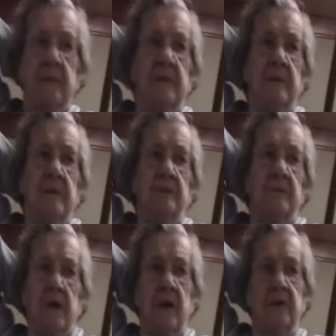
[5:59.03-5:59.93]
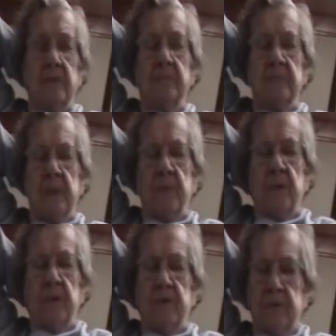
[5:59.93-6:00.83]
You know, all my
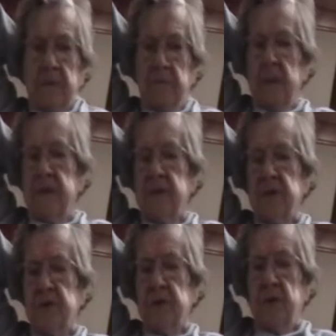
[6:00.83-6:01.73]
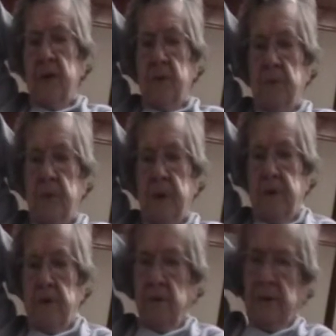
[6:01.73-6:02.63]
brothers and my sister and I were about
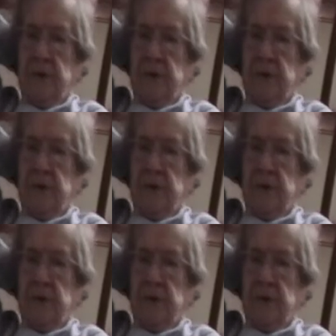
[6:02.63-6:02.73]
the only